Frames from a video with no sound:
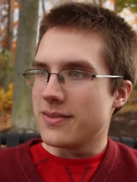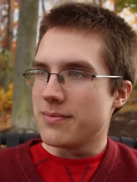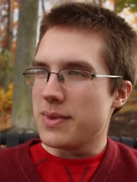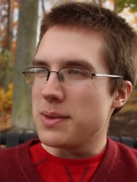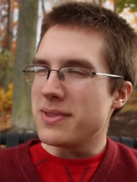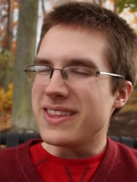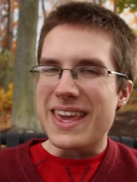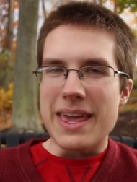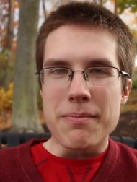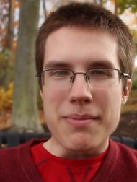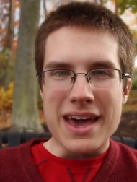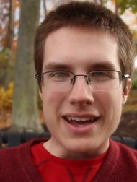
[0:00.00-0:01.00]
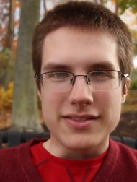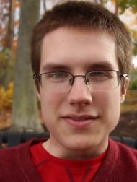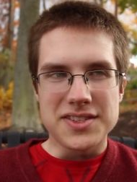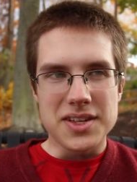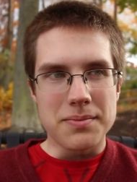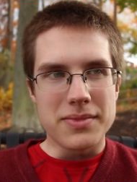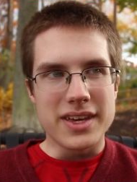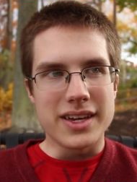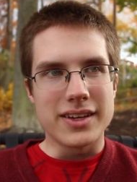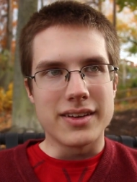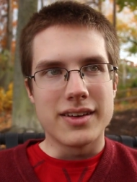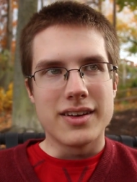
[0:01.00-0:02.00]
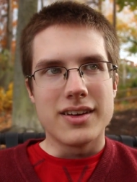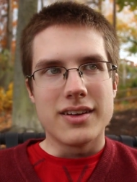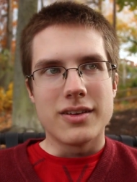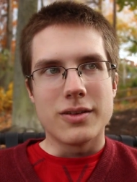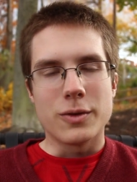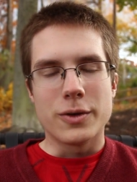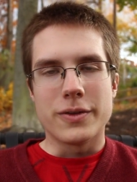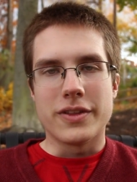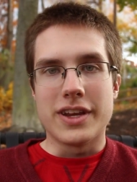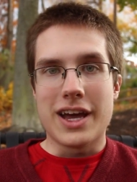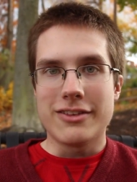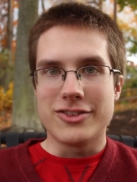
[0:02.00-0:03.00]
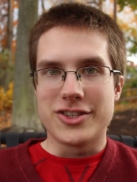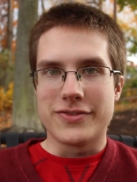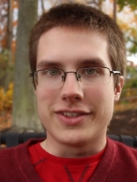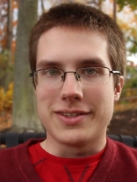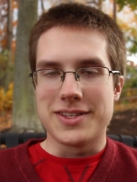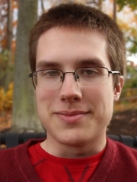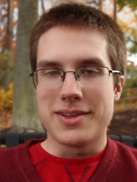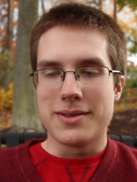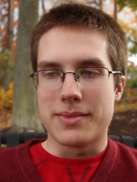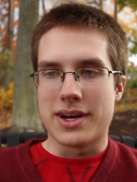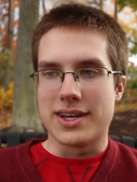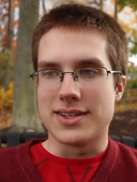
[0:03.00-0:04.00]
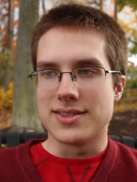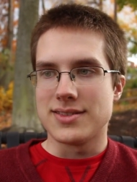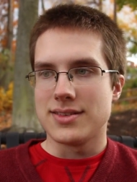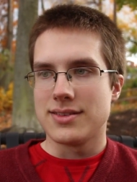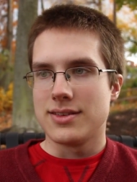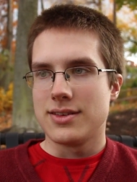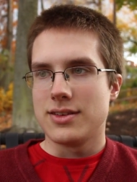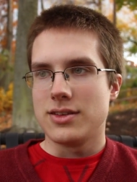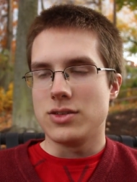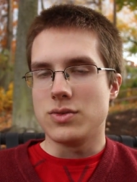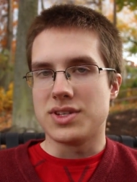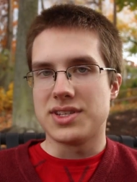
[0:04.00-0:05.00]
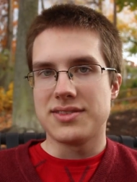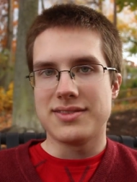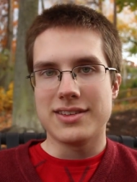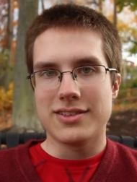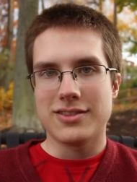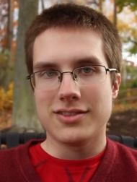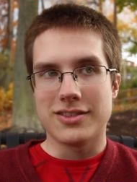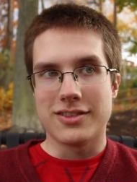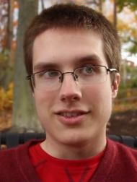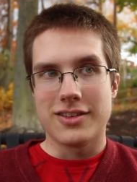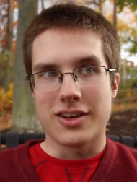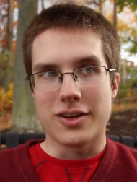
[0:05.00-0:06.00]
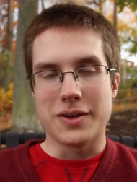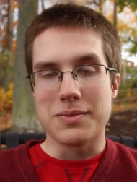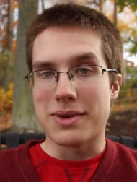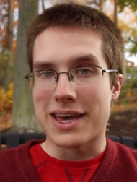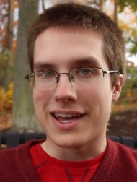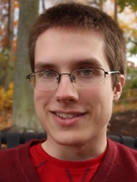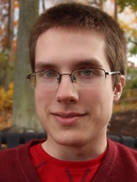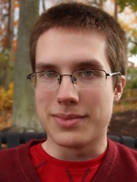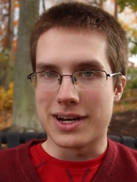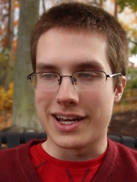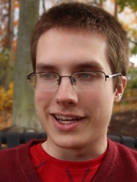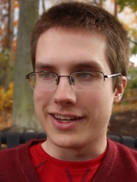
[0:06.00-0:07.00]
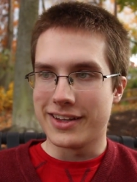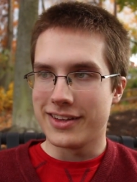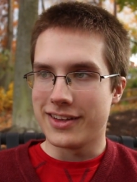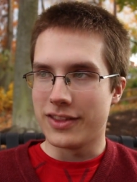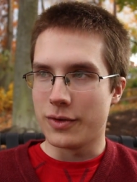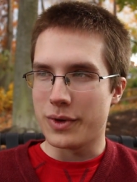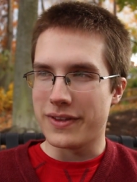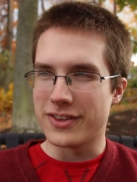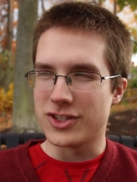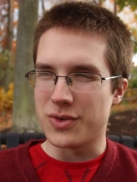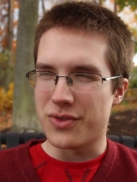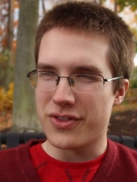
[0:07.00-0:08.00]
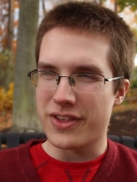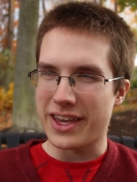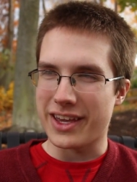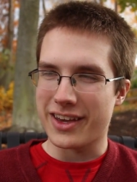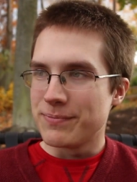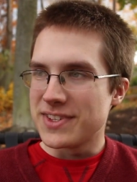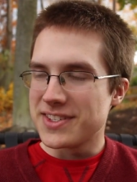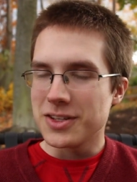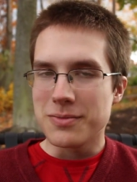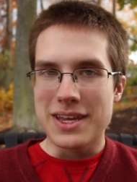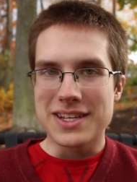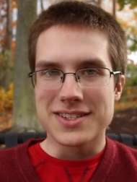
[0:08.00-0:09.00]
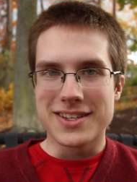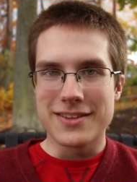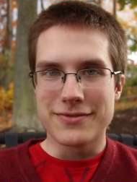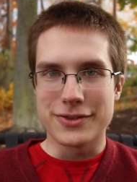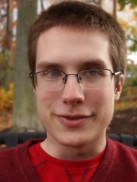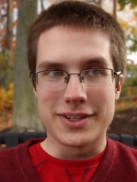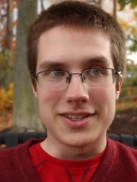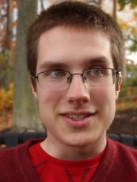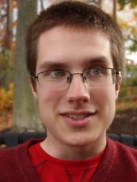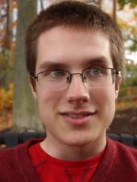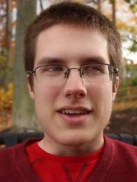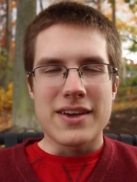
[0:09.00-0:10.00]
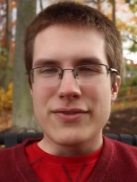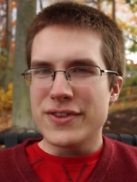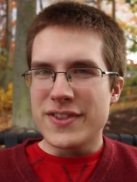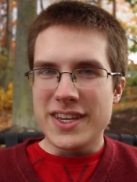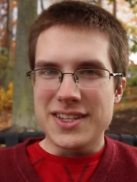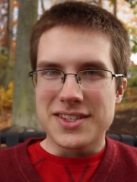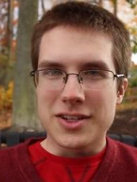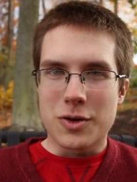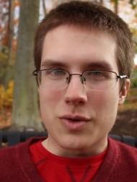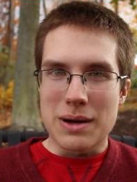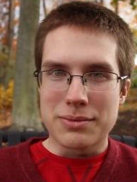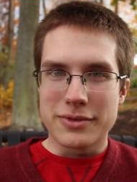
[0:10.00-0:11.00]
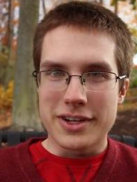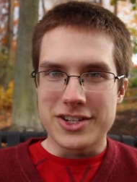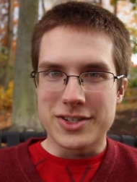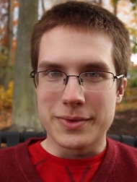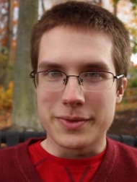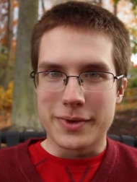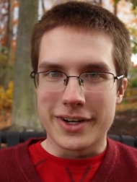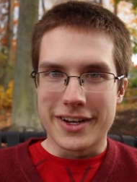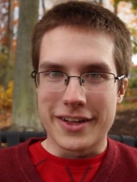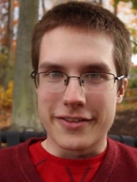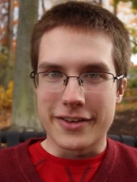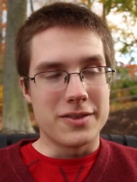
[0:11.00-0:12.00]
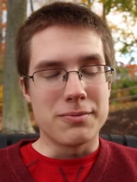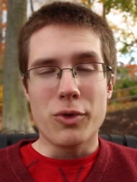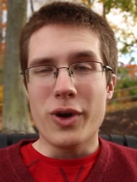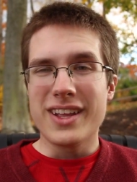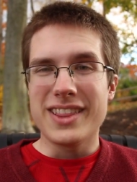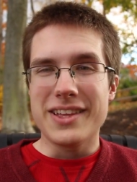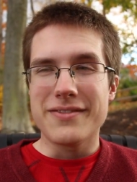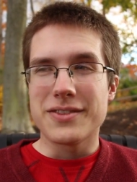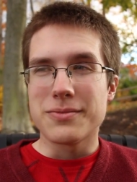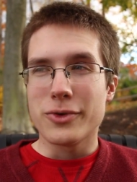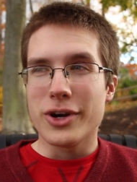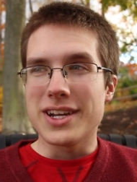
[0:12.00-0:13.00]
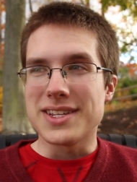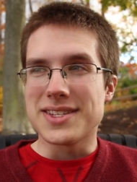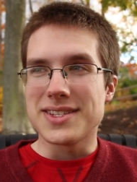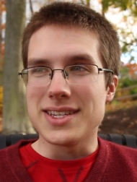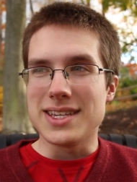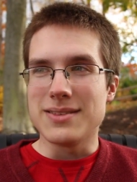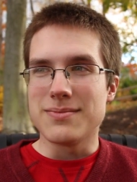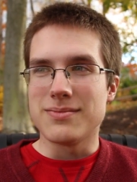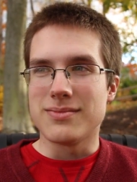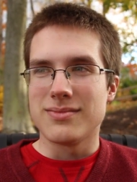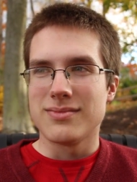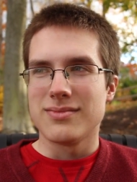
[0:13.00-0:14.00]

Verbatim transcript: maybe the impact of something or the knowledge of it is minimized, you still are impacted by it, and the way that you think still makes an influence. Everything is in cooperation with one another. The more I live, the more I seem